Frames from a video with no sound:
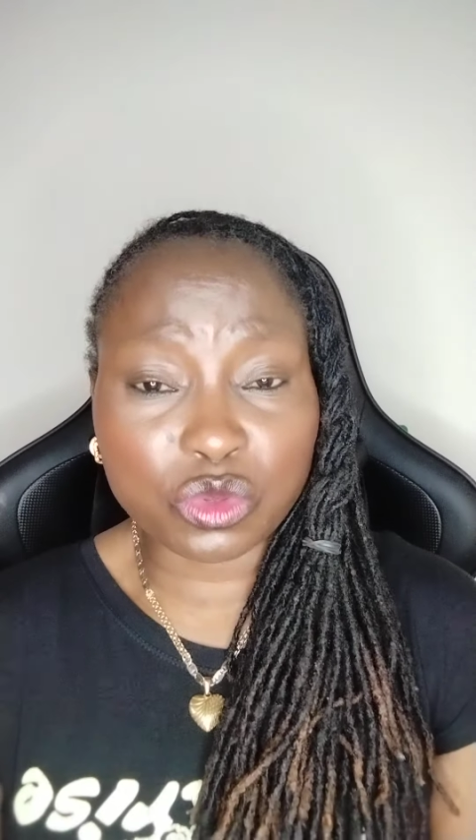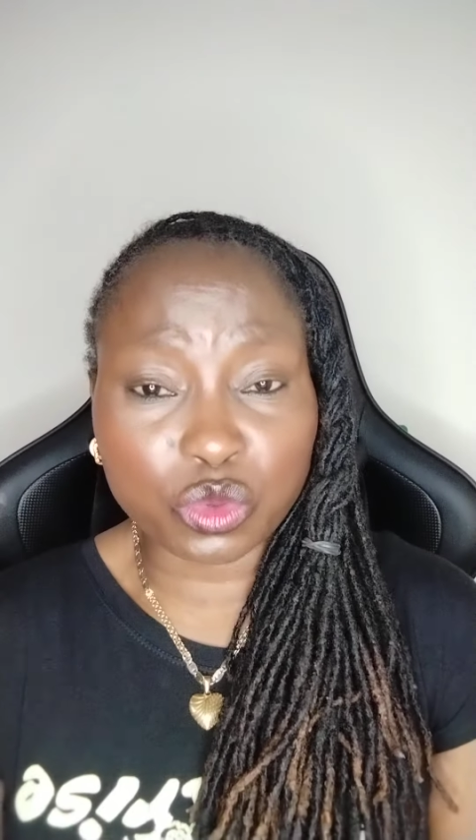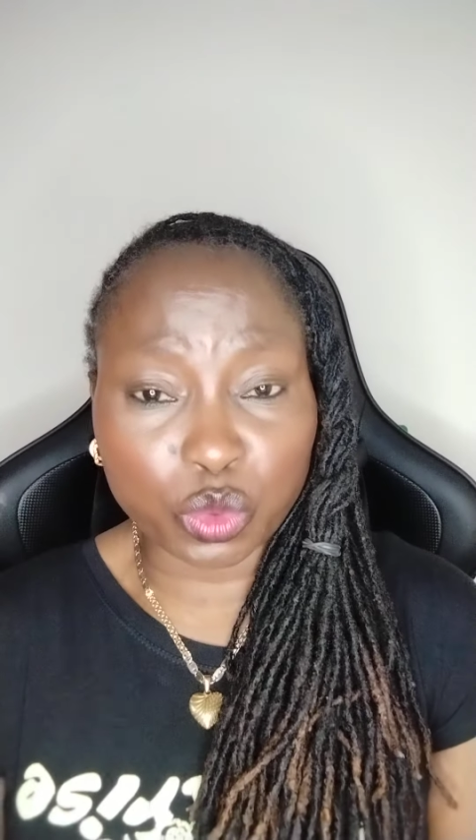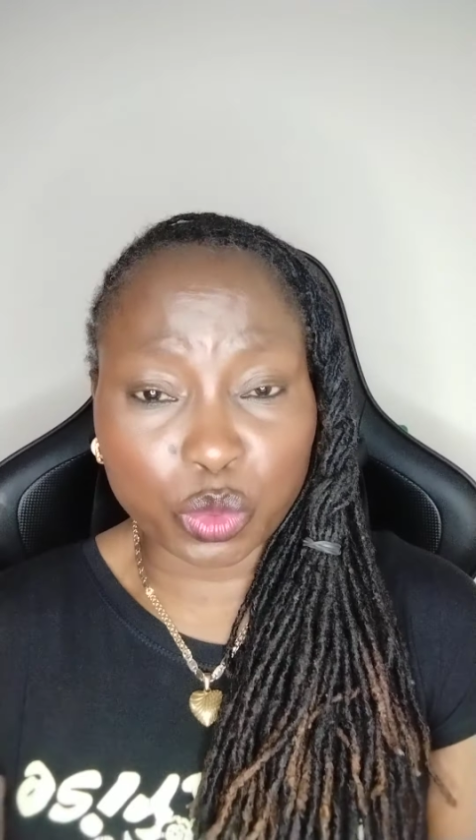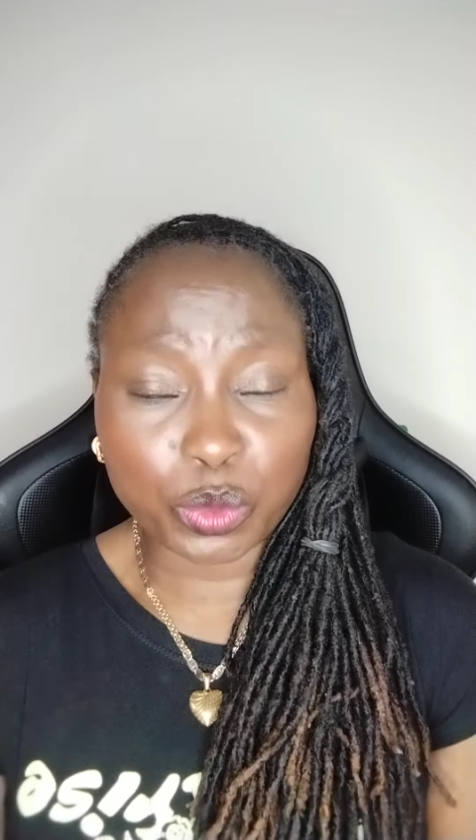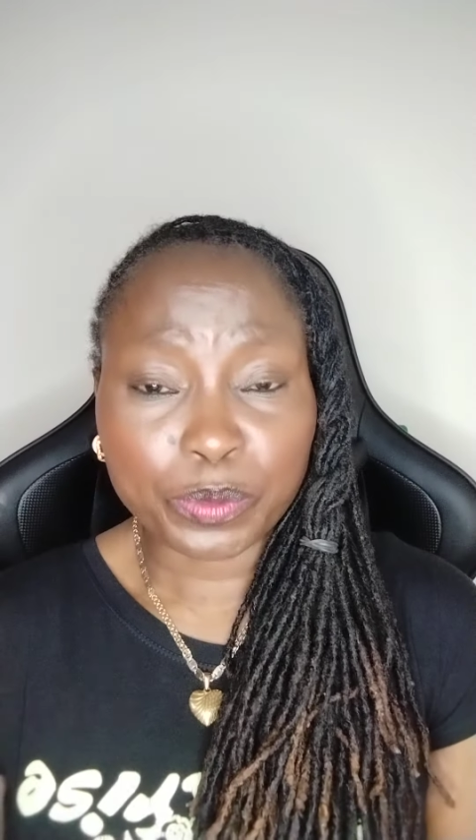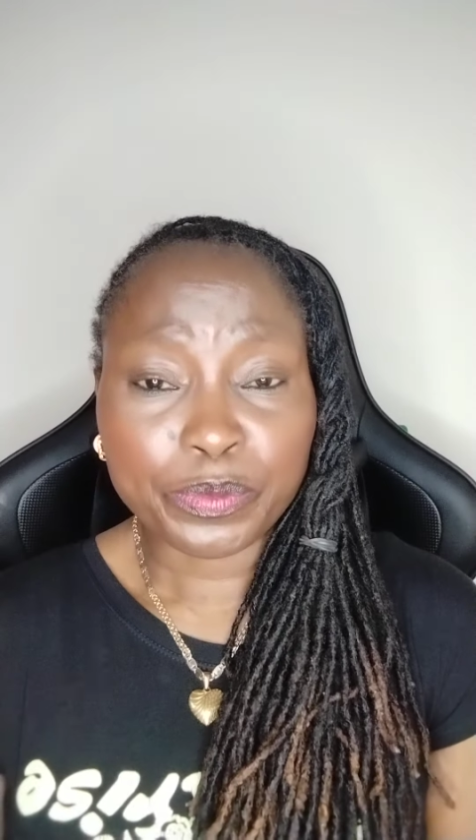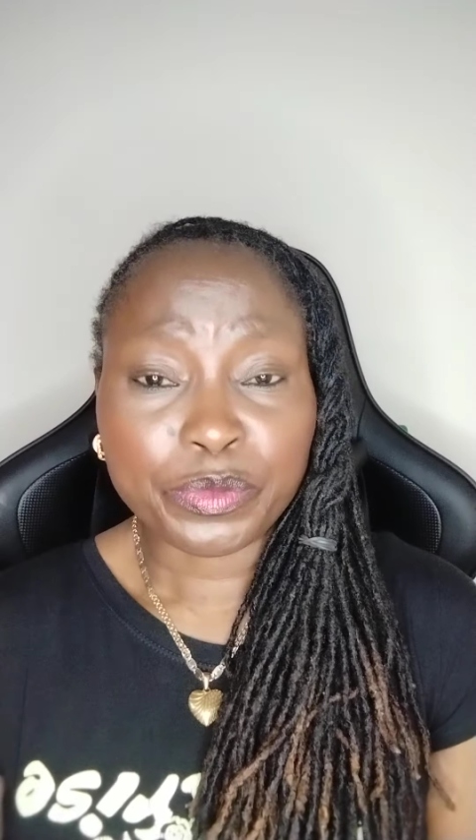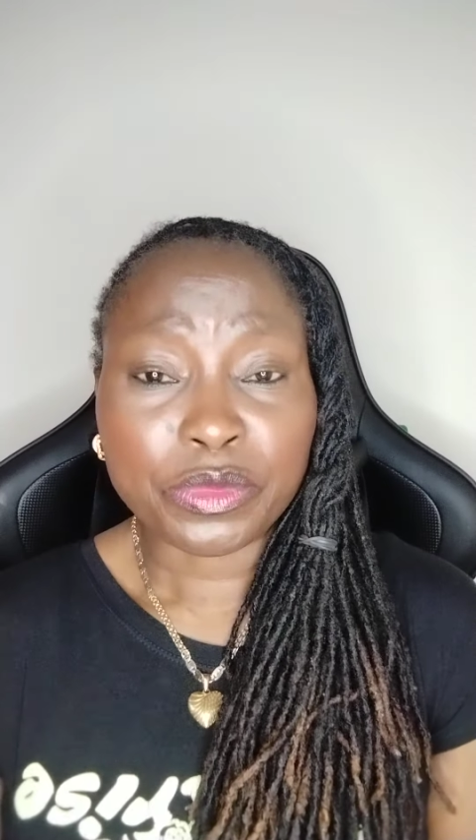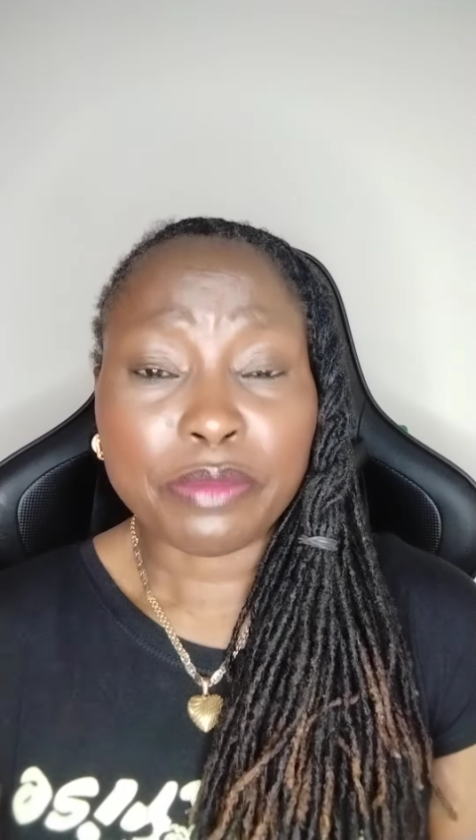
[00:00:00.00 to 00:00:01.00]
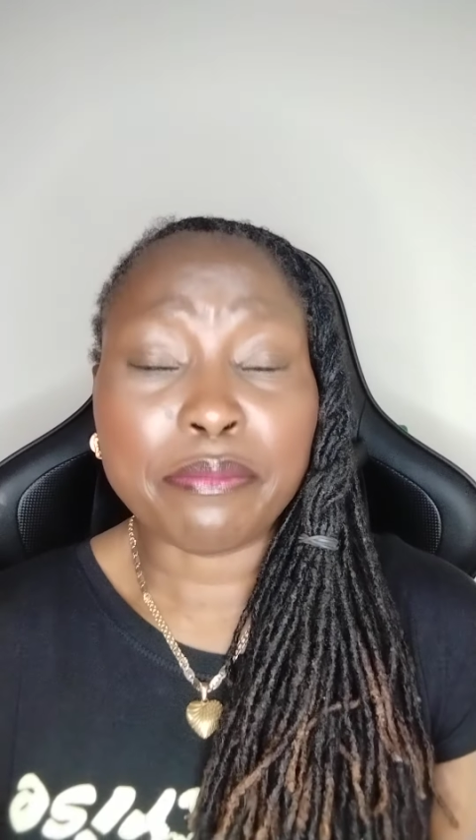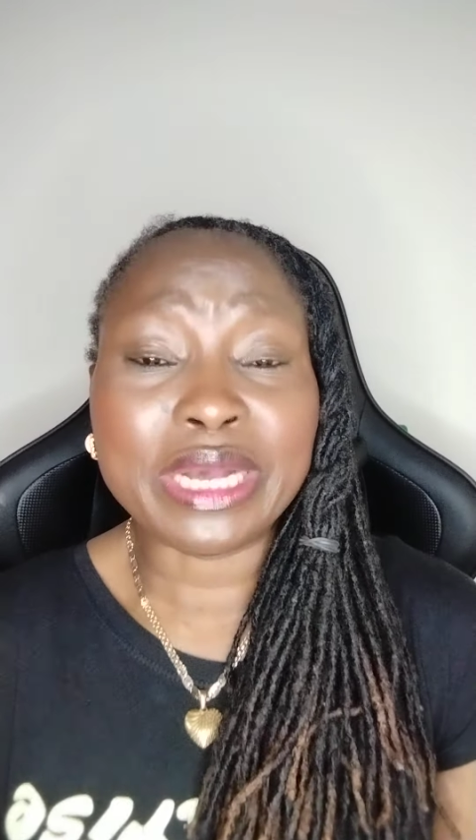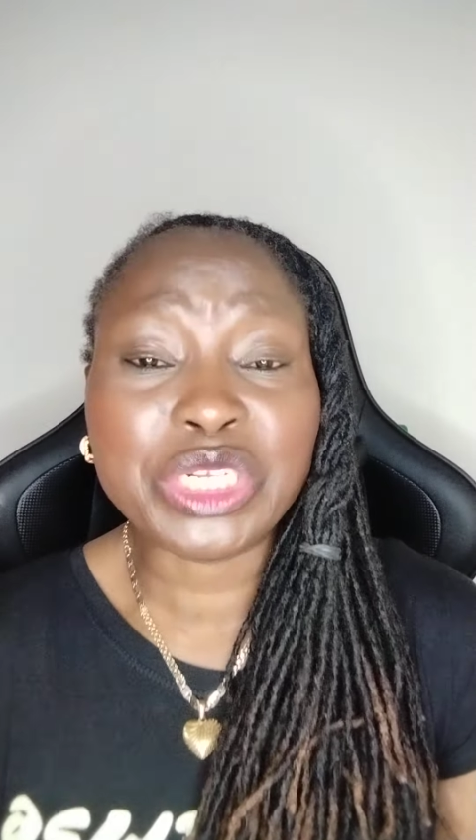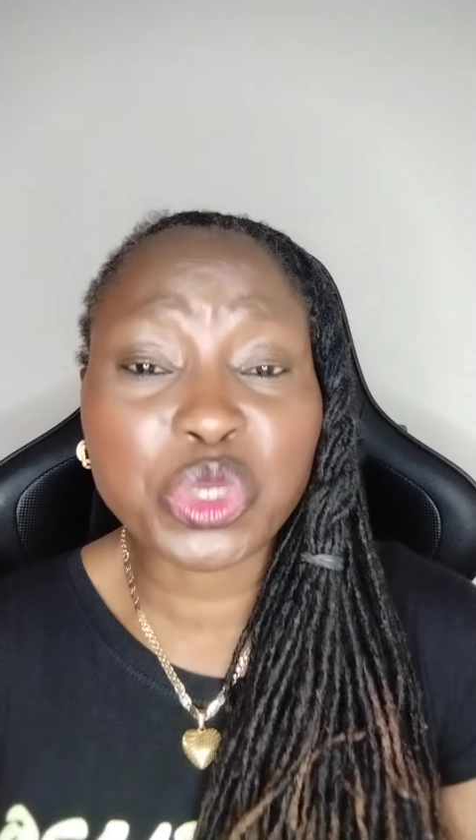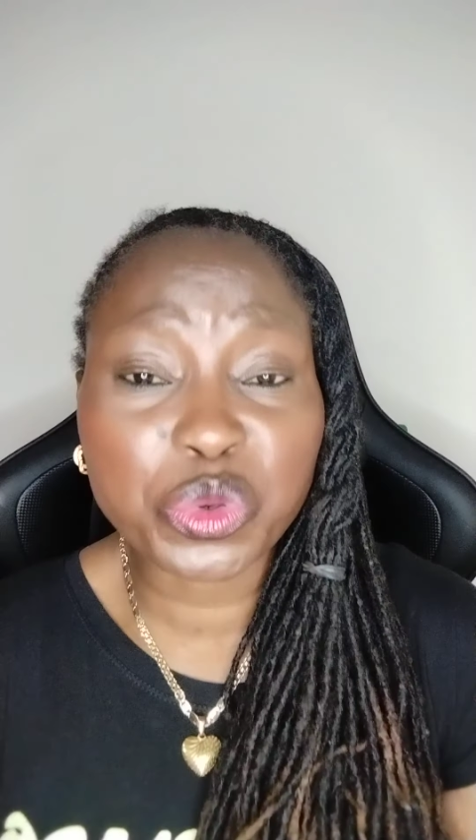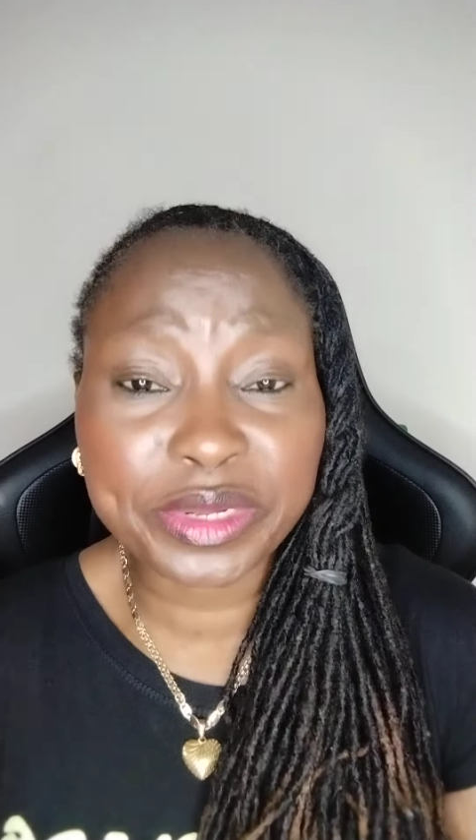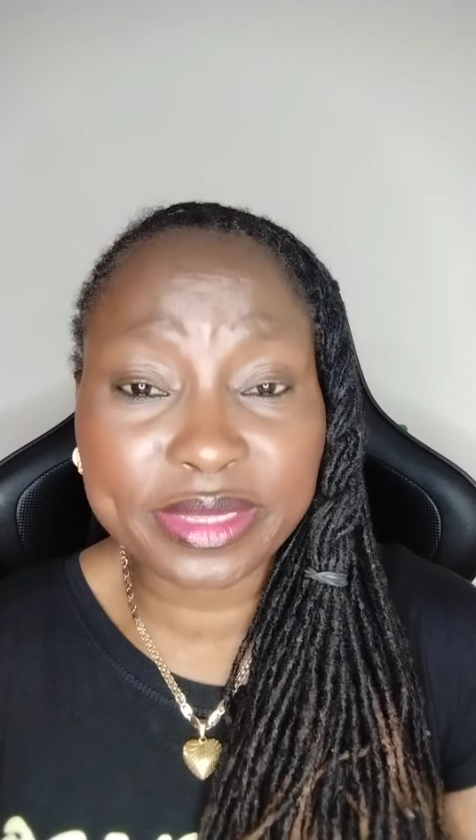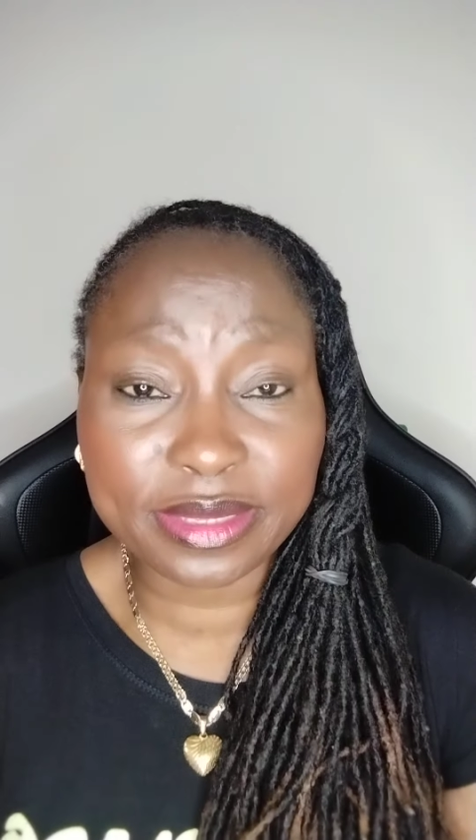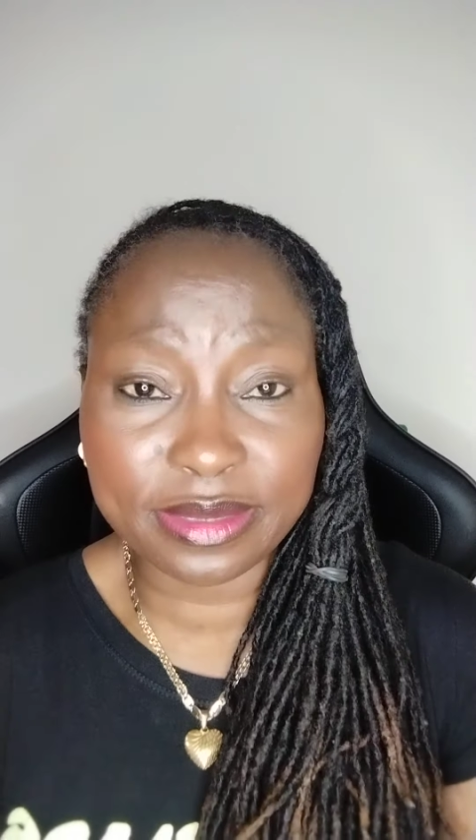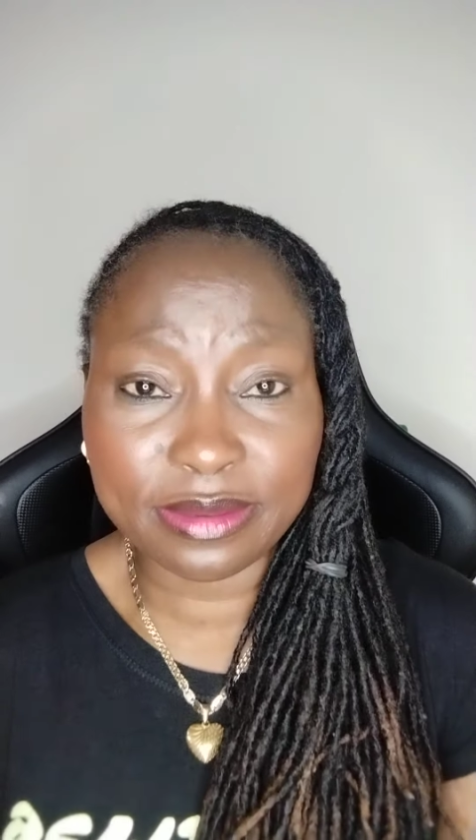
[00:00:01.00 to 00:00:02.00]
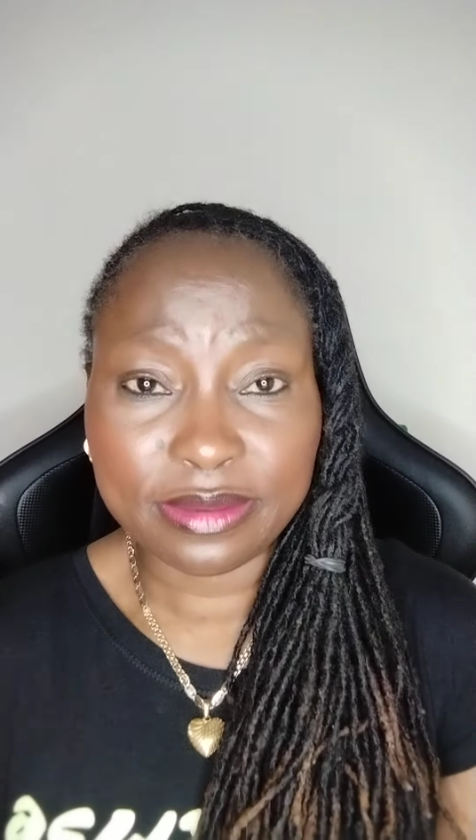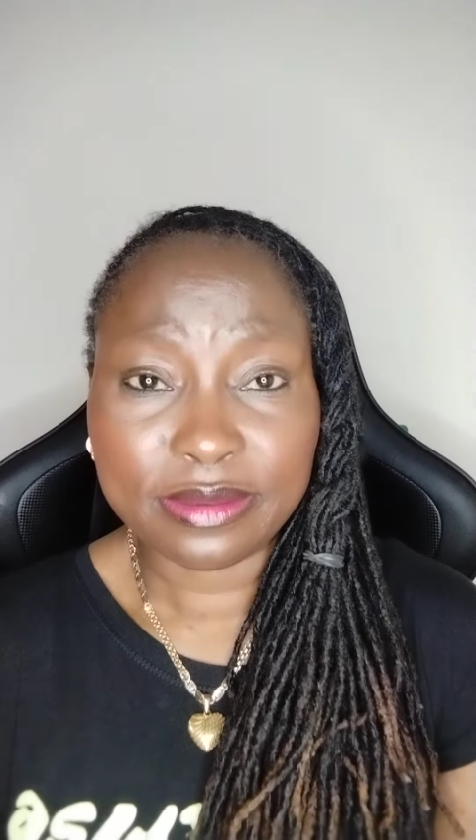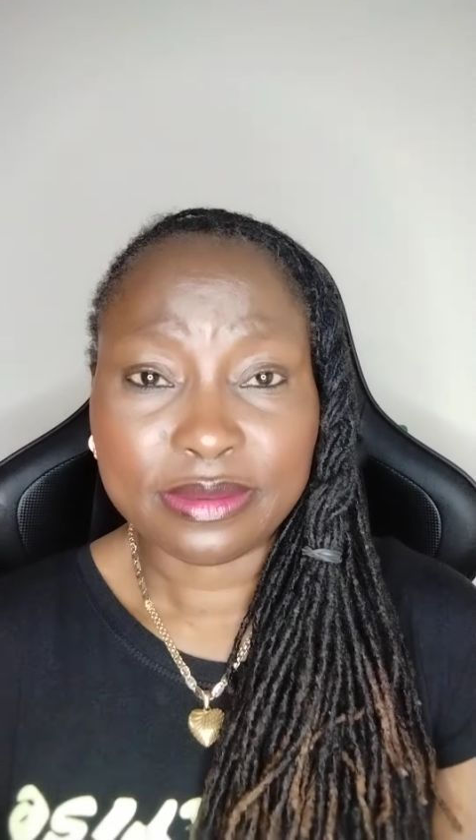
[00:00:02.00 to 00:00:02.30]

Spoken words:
to maturity.